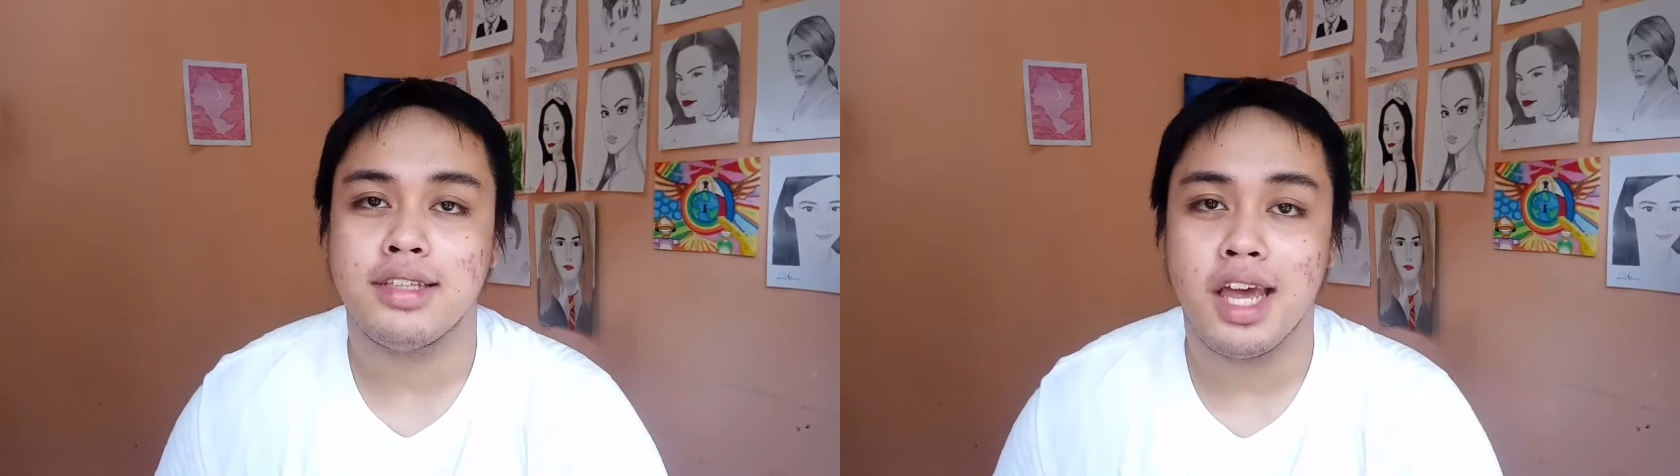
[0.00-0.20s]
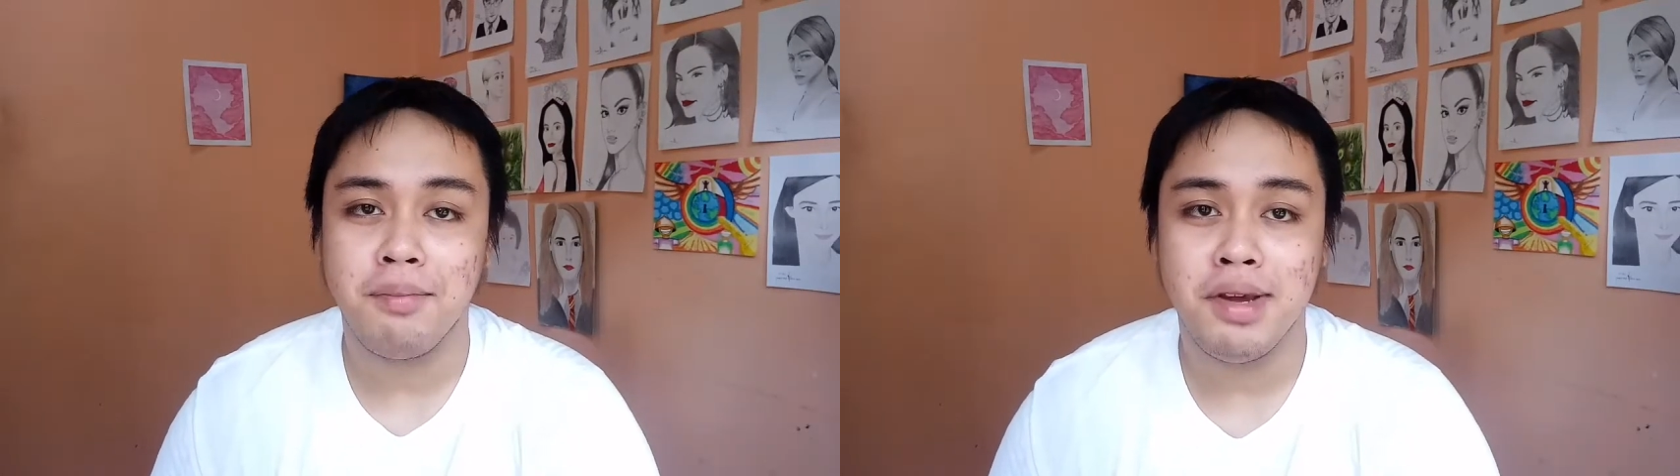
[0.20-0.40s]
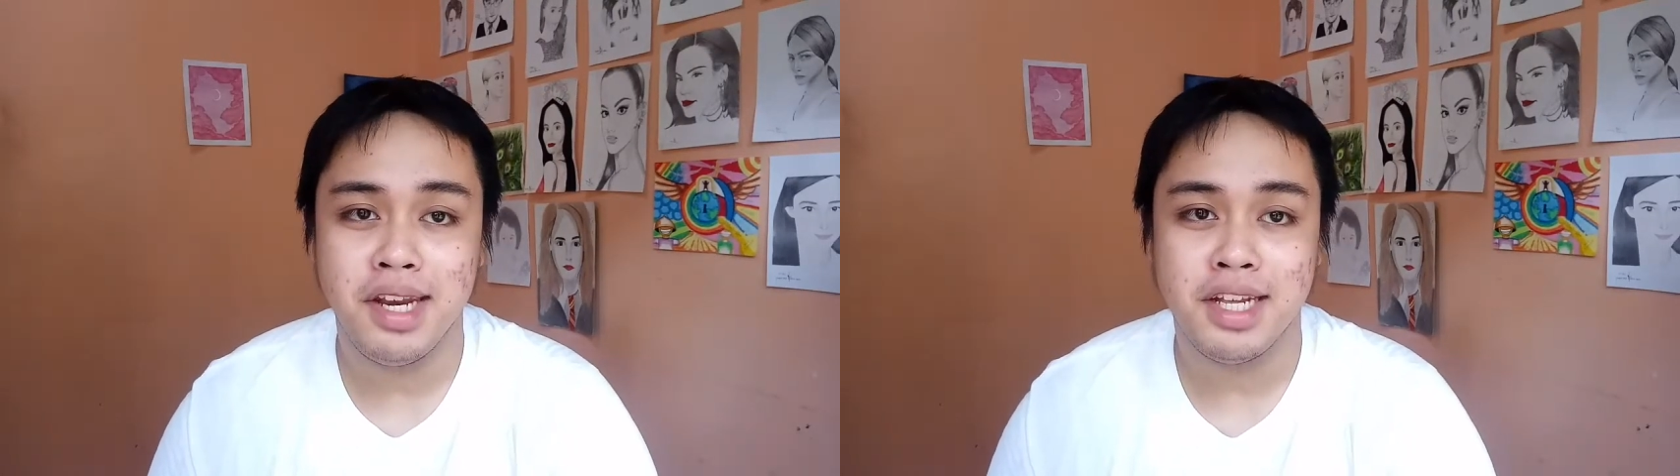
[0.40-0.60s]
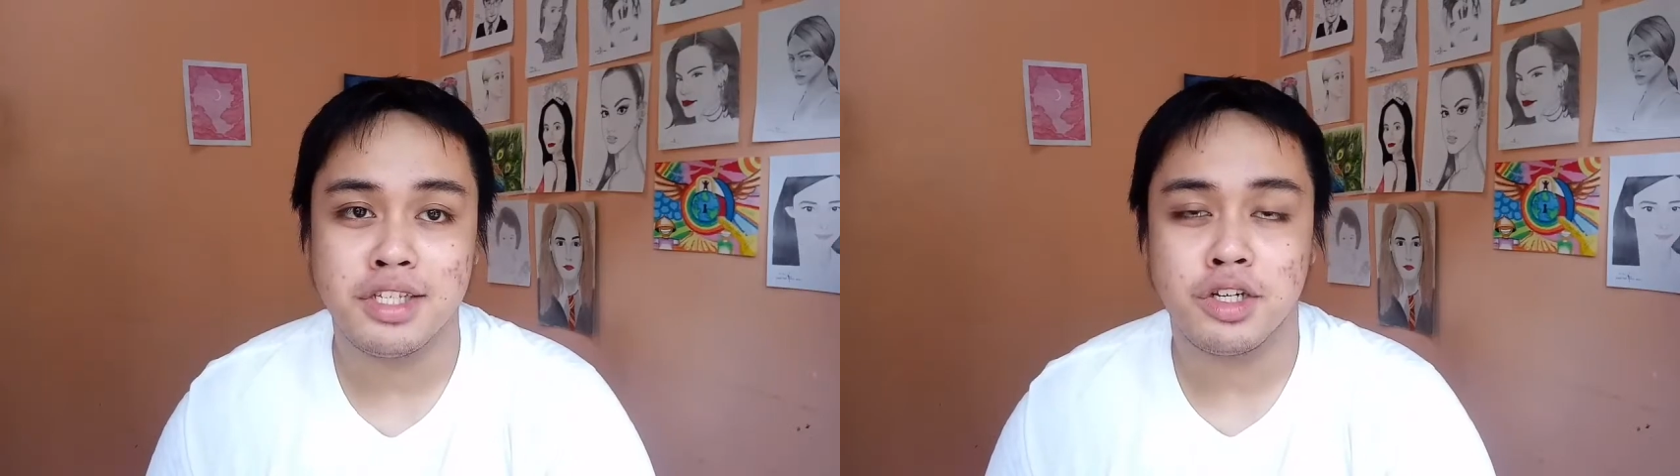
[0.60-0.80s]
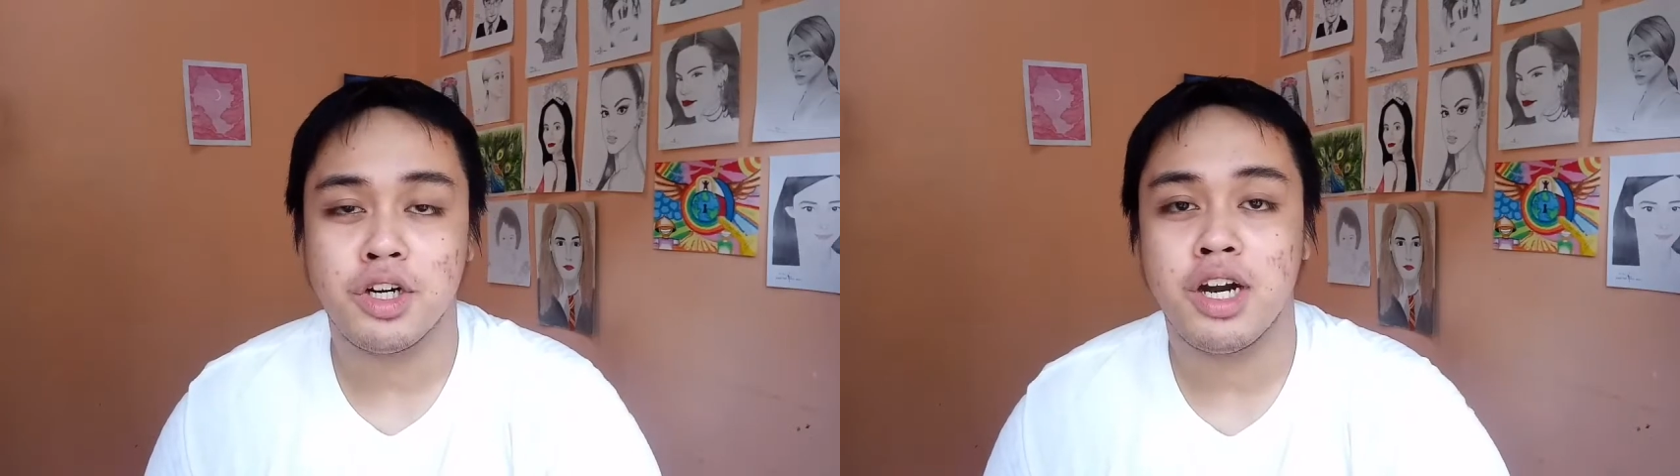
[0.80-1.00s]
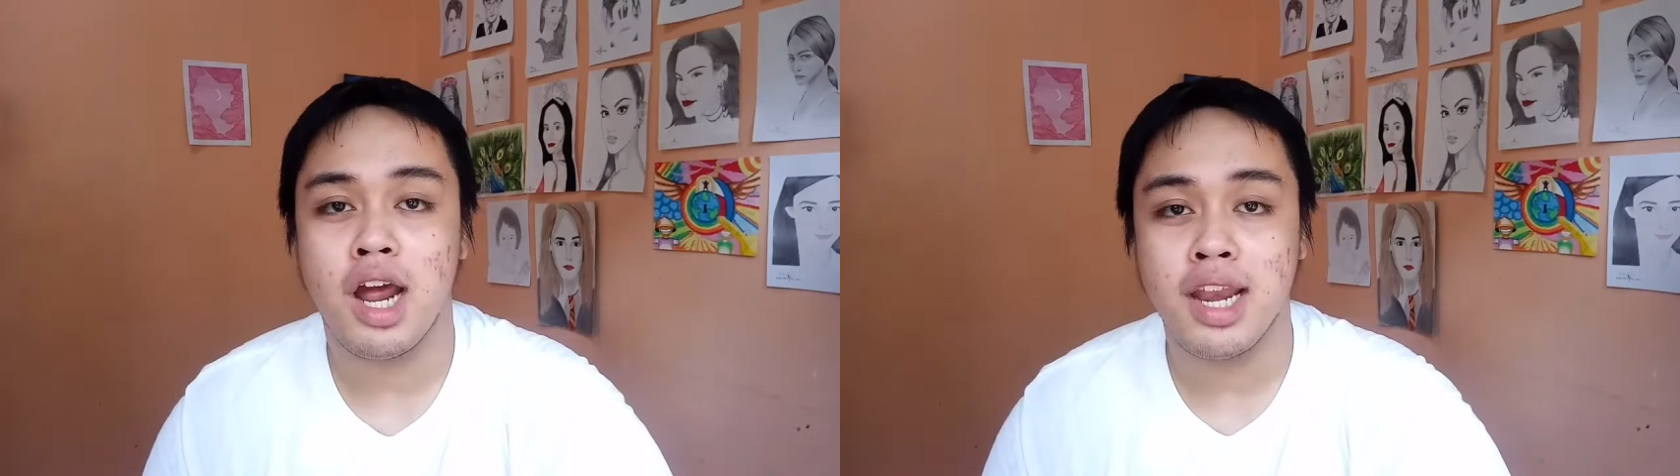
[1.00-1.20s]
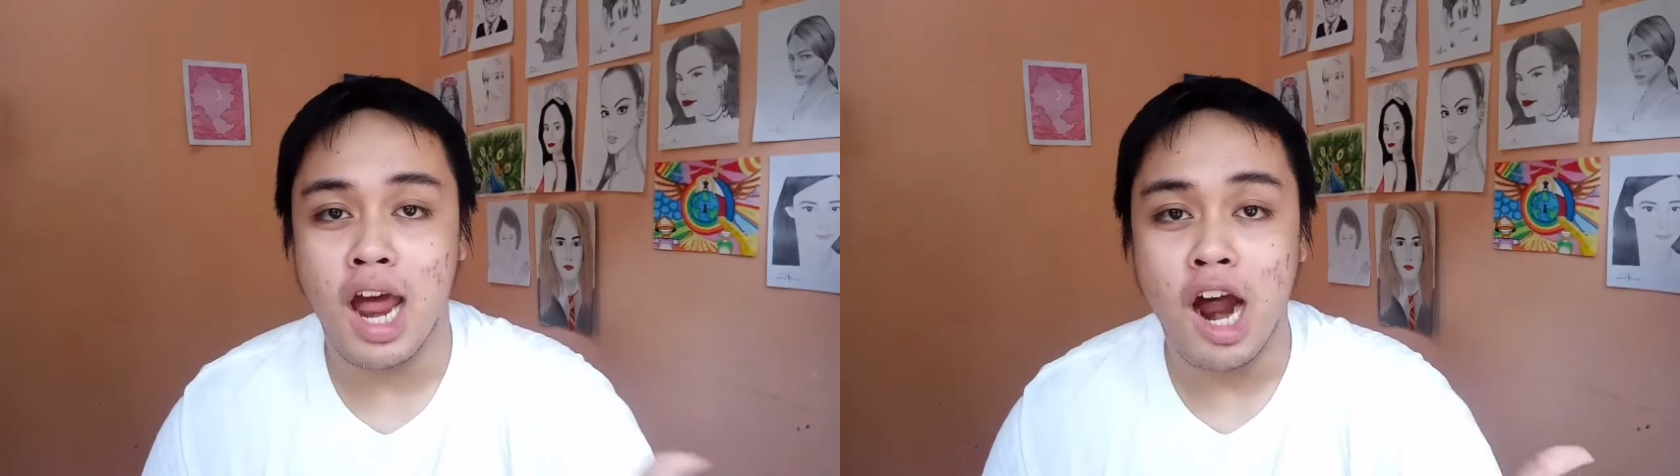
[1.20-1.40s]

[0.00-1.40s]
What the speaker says: 10 minutes or an